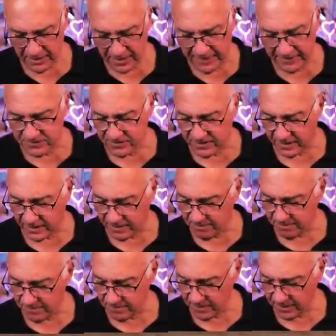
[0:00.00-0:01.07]
I, I have to say I
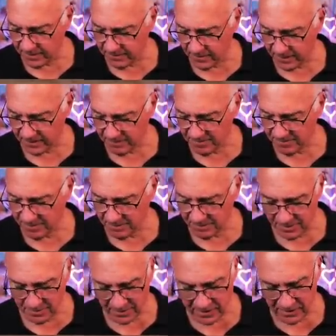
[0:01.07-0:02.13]
I like pumpkin
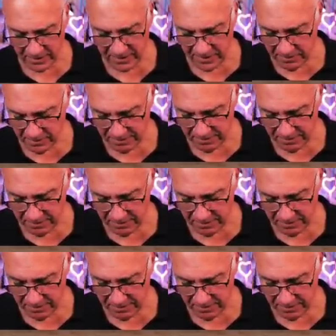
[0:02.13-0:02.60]
pie okay, but